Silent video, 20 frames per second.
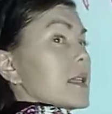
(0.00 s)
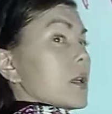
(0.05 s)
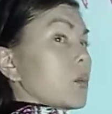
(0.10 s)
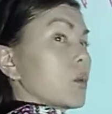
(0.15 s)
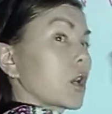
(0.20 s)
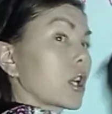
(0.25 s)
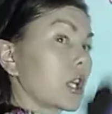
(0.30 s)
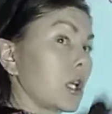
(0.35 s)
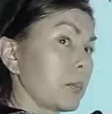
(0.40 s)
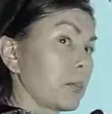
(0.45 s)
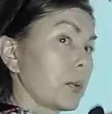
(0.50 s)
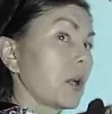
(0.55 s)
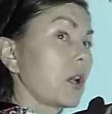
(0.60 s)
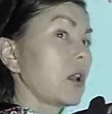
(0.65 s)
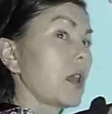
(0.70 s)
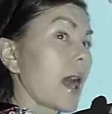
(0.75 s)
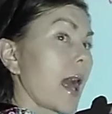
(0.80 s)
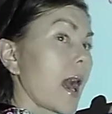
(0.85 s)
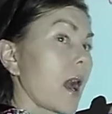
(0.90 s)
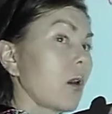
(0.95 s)
that we're going to
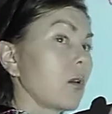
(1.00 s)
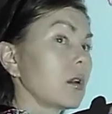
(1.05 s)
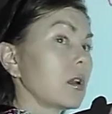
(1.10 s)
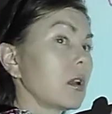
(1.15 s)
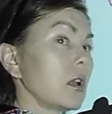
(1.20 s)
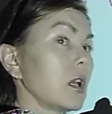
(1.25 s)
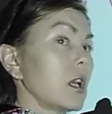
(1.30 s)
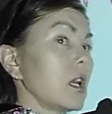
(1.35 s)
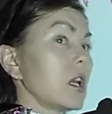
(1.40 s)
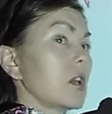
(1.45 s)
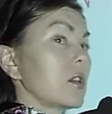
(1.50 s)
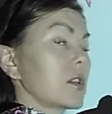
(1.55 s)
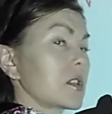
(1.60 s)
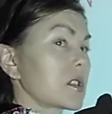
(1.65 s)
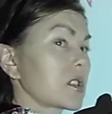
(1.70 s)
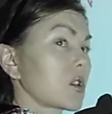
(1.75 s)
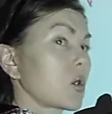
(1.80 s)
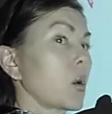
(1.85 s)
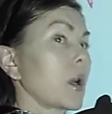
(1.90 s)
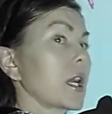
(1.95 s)
pull out the
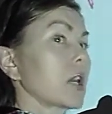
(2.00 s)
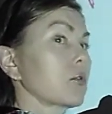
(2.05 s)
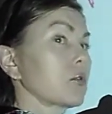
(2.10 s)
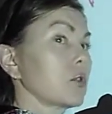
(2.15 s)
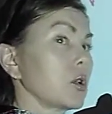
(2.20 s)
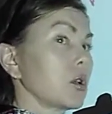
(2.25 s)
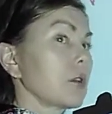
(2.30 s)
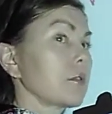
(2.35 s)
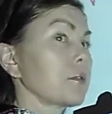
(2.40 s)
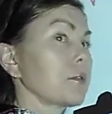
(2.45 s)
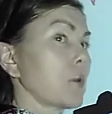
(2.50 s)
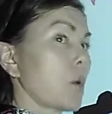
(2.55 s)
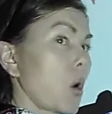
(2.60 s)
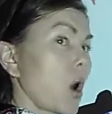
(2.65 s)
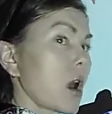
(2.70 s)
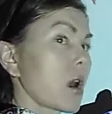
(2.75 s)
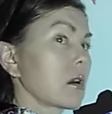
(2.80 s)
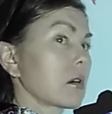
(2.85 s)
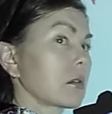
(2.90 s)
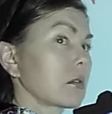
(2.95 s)
square root of
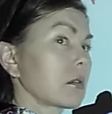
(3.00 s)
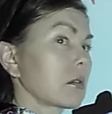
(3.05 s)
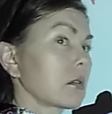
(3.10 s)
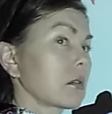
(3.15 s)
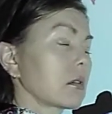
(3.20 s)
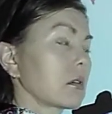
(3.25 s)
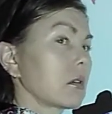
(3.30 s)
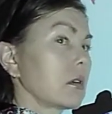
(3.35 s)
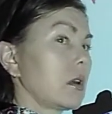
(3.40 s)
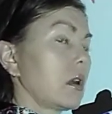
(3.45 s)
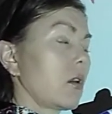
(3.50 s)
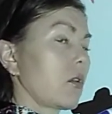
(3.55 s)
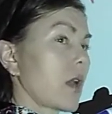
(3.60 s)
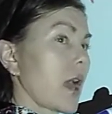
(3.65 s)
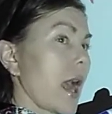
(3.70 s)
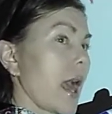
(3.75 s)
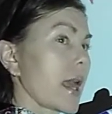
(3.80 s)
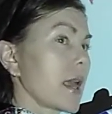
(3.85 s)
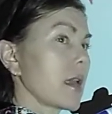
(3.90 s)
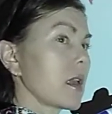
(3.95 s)
4.
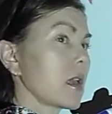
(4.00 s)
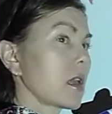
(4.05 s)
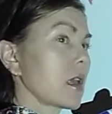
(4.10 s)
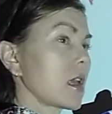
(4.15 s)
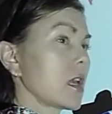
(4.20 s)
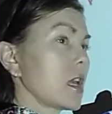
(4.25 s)
Okay?